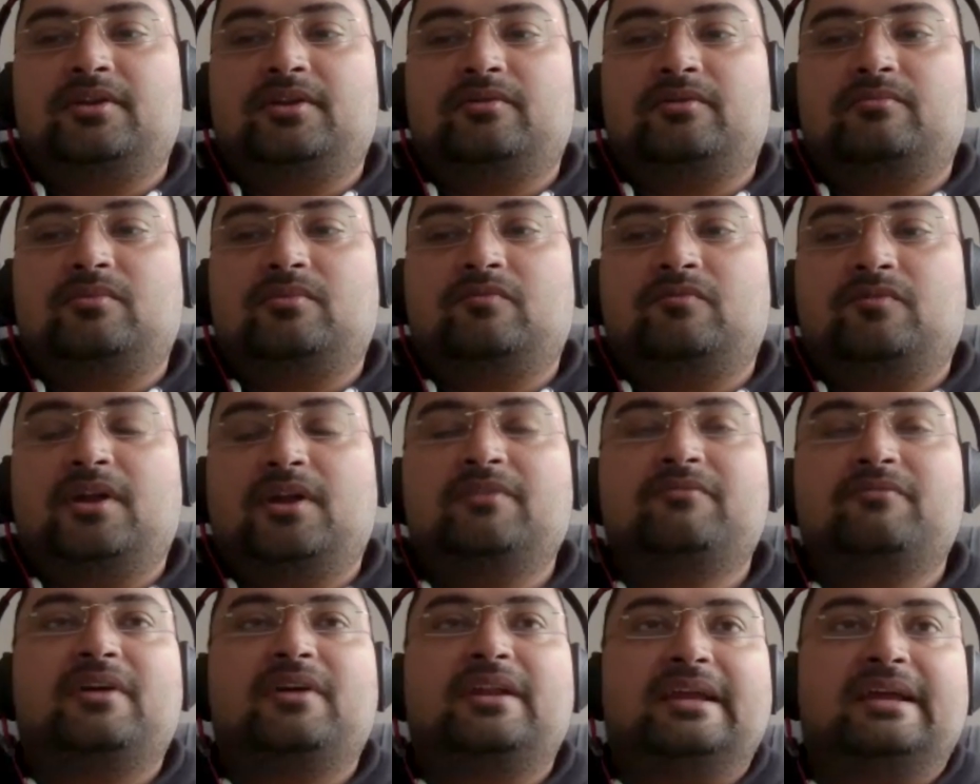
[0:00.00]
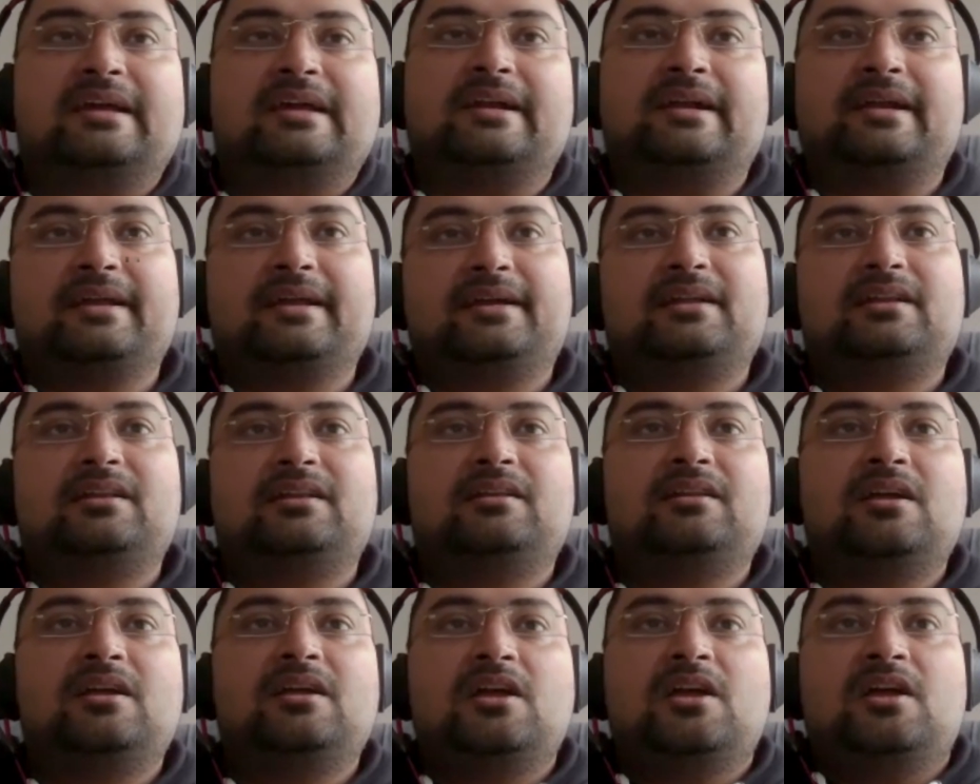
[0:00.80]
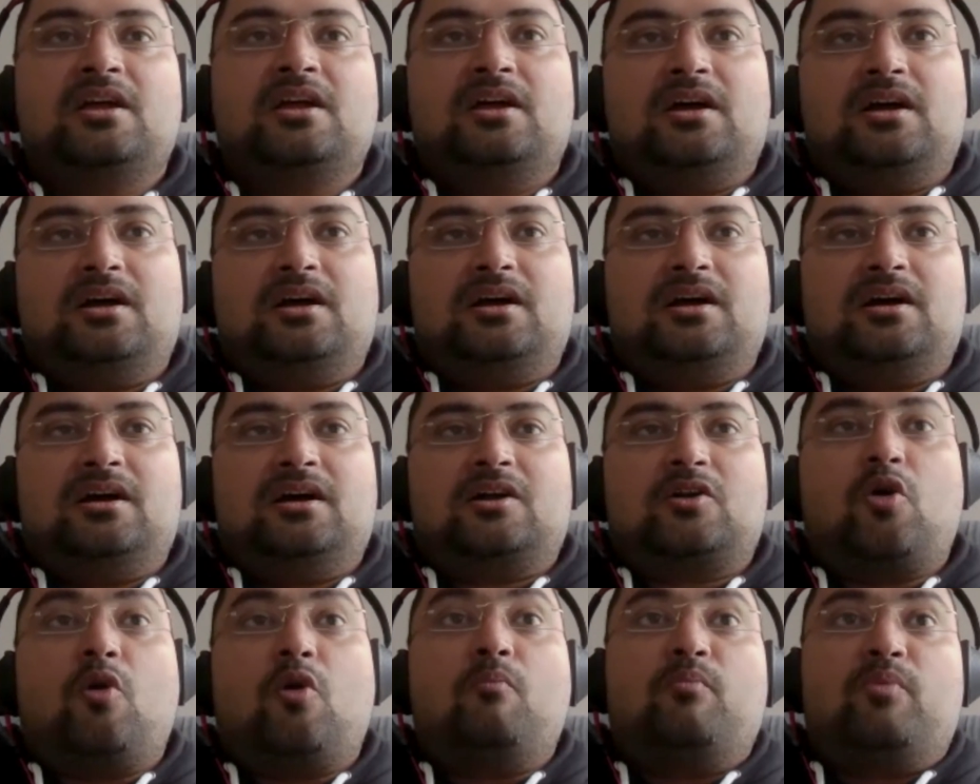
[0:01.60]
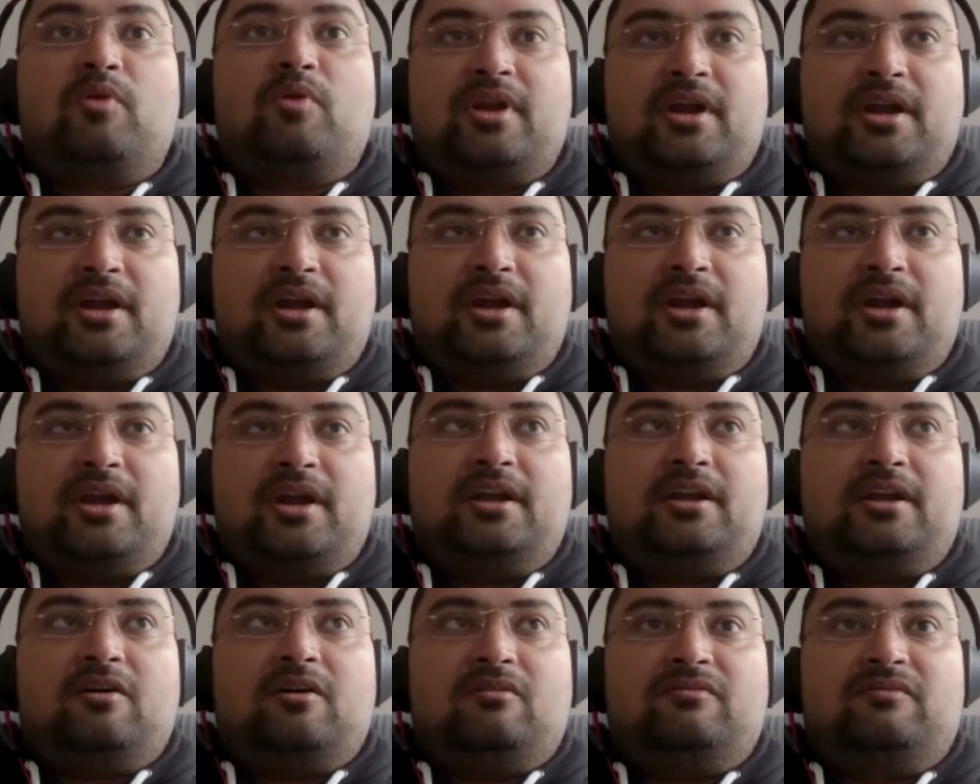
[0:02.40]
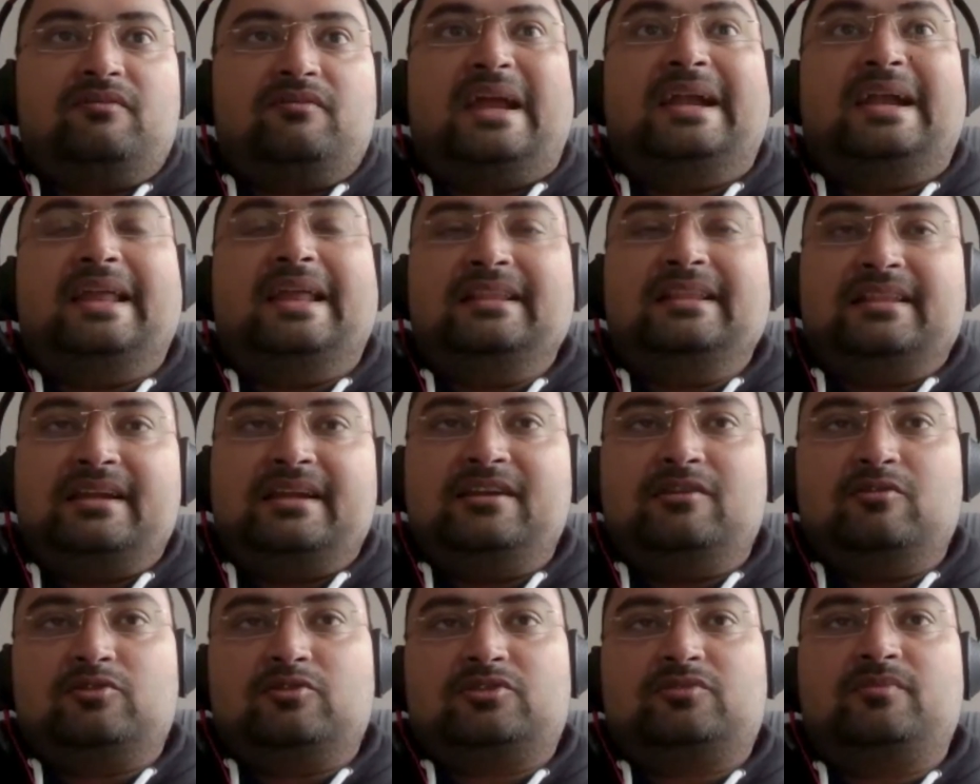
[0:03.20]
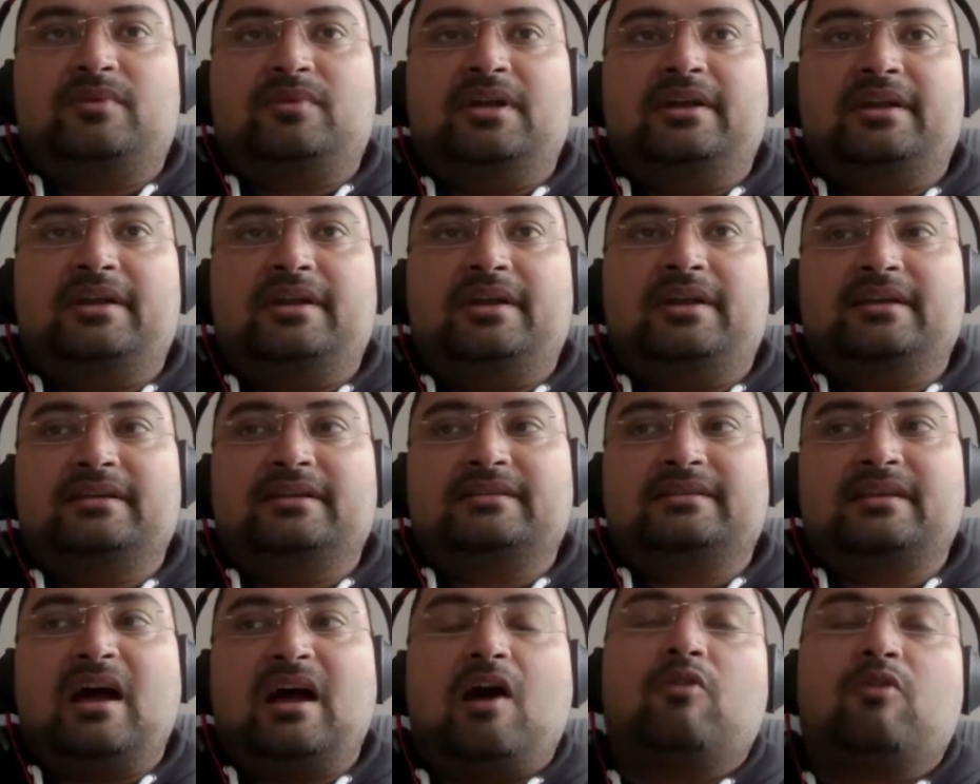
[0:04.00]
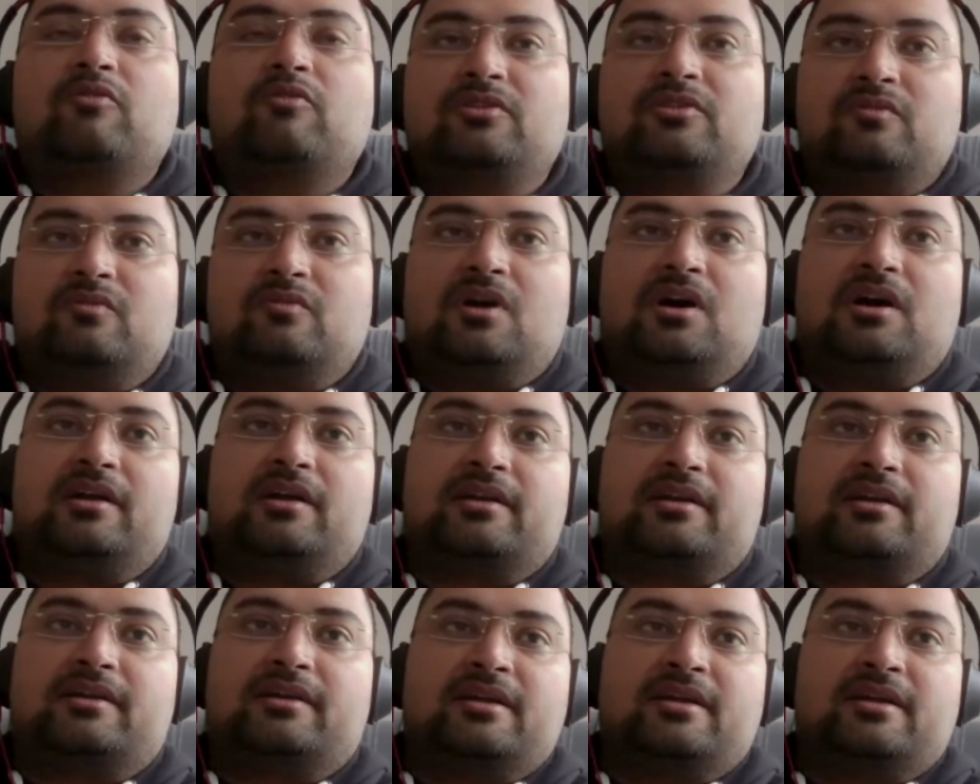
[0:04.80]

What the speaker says: one very critical component of getting the endorsement is how you are